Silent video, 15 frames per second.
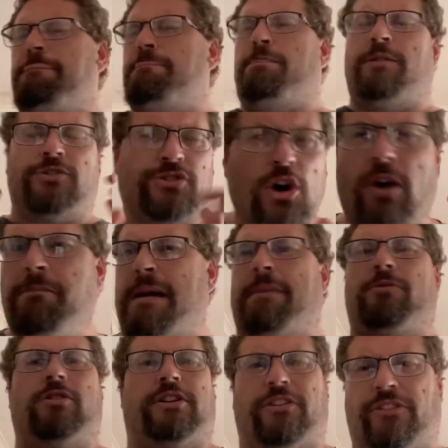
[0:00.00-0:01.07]
Short
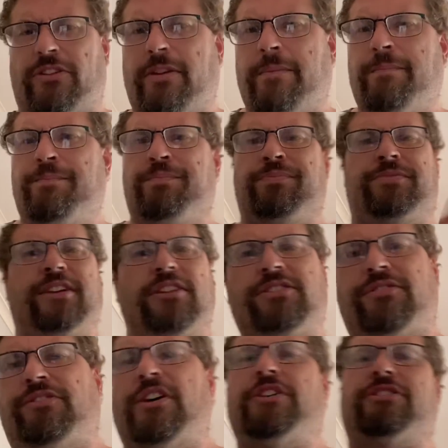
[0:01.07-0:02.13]
memories. This
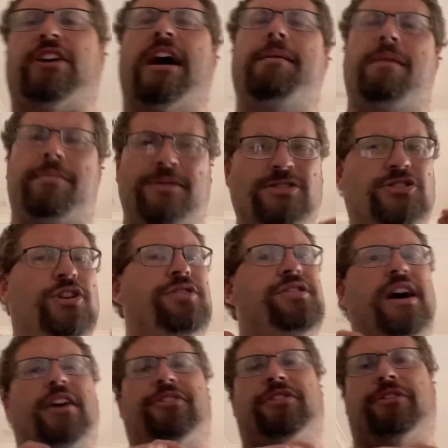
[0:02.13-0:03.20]
first came up in
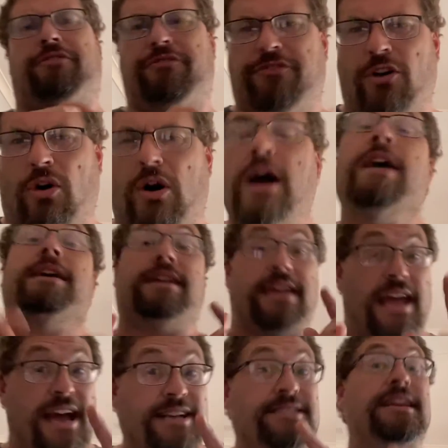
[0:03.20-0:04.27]
2004.
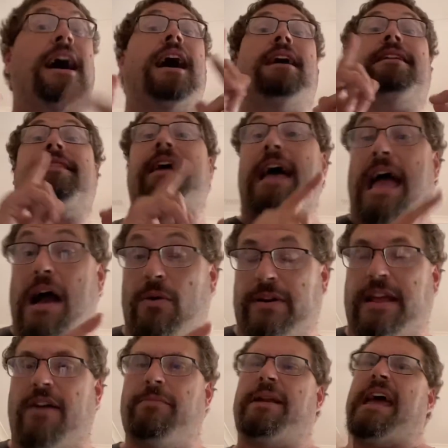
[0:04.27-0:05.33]
Yes, under the Howard
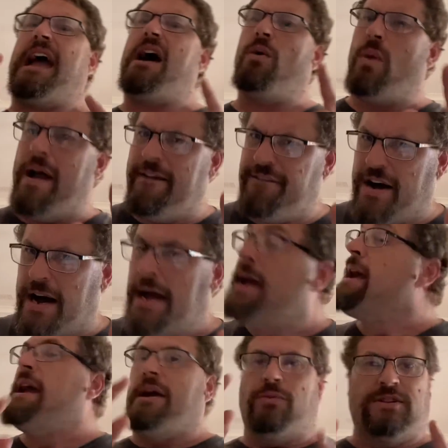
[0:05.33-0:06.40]
government. However,
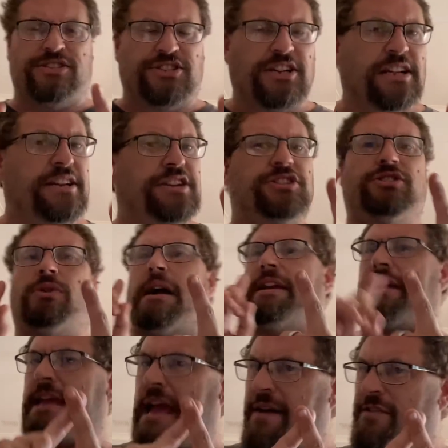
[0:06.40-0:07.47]
it was still an issue under
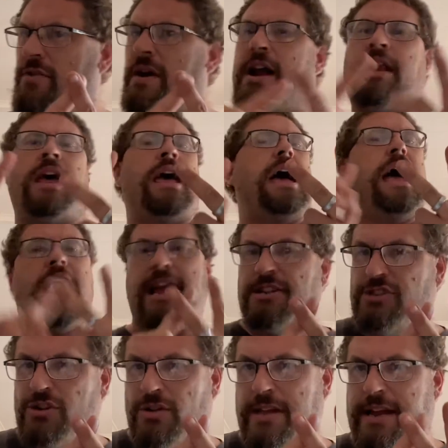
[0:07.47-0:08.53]
Kevin Rudd and
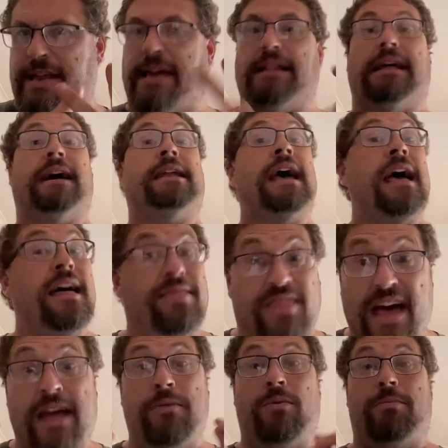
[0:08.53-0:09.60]
Julia Gillard.
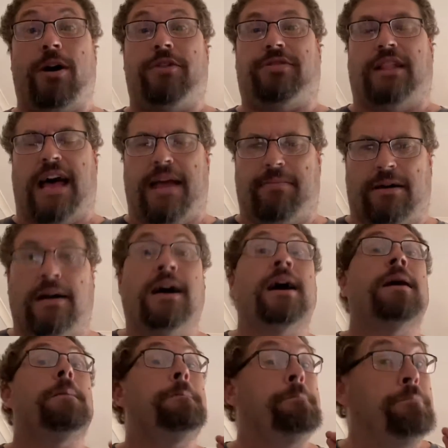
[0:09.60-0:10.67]
They were both Labor
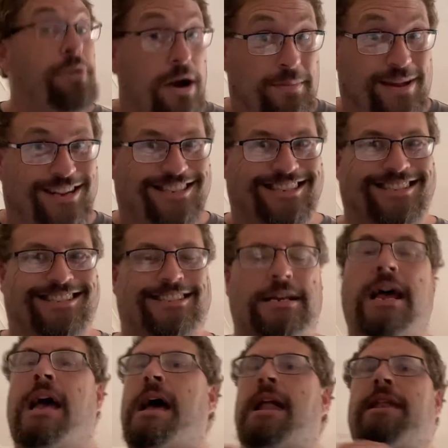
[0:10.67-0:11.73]
prime ministers.
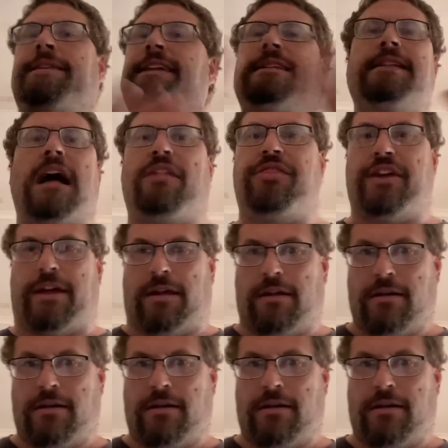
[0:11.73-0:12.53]
Did nothing.